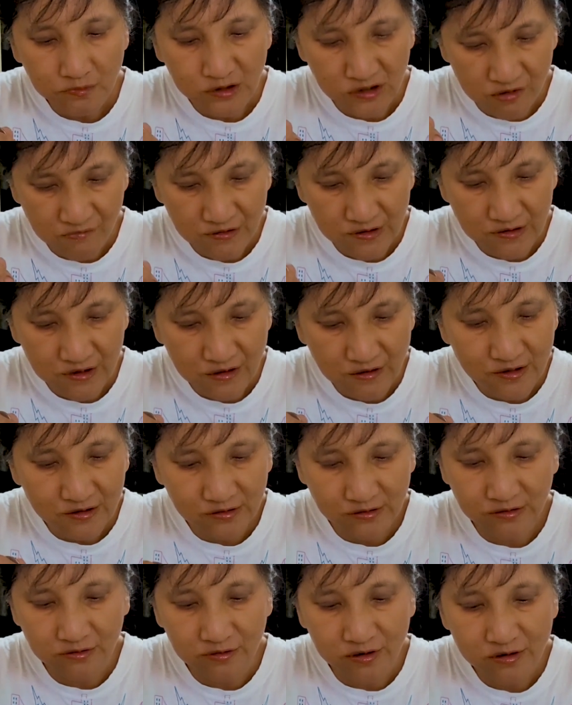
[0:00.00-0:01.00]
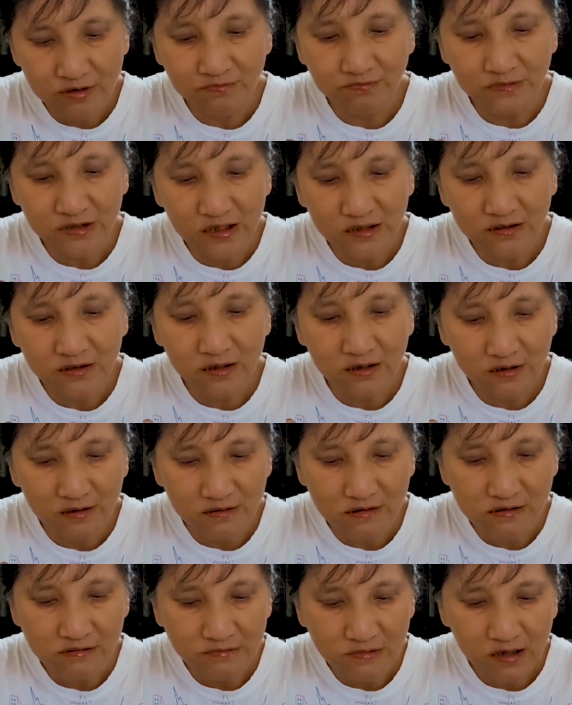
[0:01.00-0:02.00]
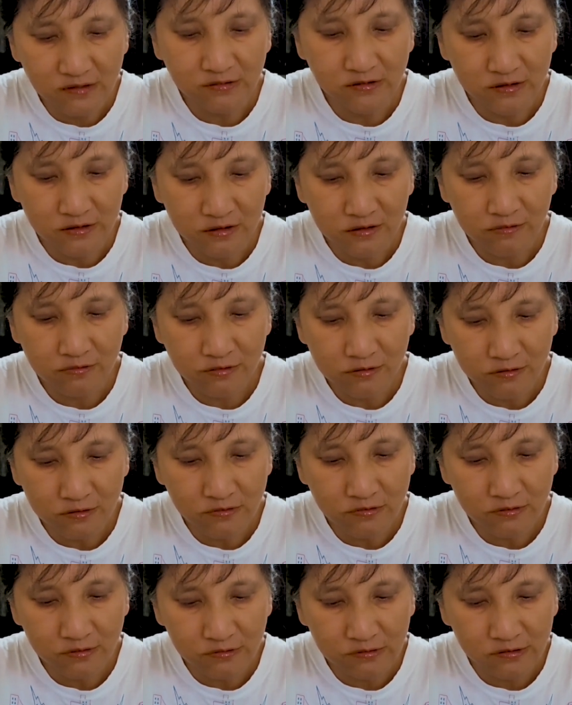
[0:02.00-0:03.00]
Everything is good, and the drama is also